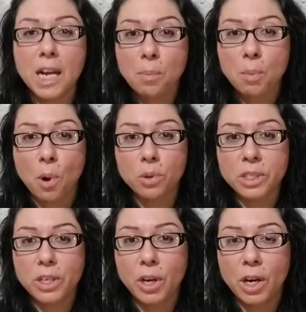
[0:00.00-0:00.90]
on
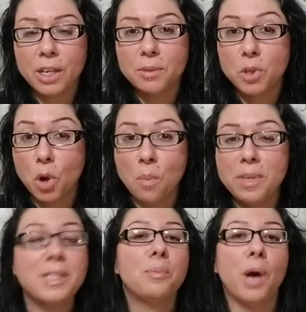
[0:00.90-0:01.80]
proposing to her, don't be
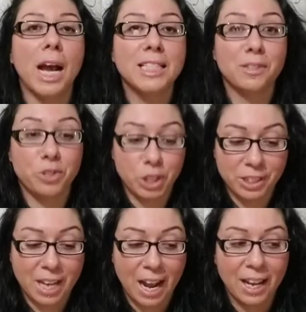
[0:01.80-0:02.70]
surprised if she's
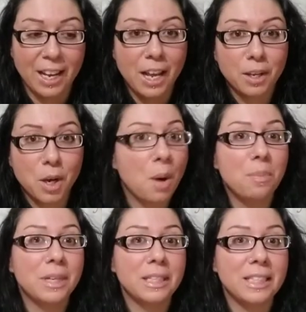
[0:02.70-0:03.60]
not
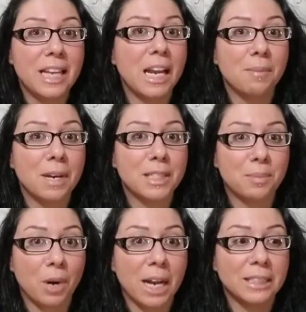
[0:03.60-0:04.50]
completely taken by
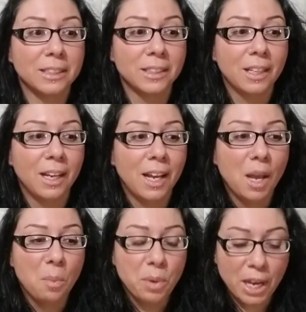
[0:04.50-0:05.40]
surprise.
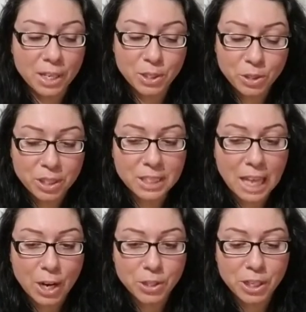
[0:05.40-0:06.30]
Because there's this
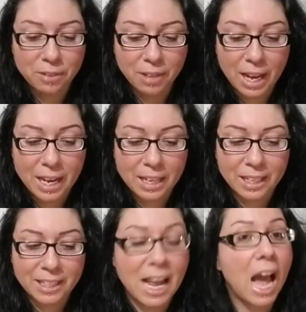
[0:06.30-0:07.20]
energy of like
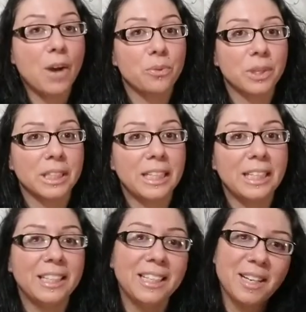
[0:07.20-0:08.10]
not really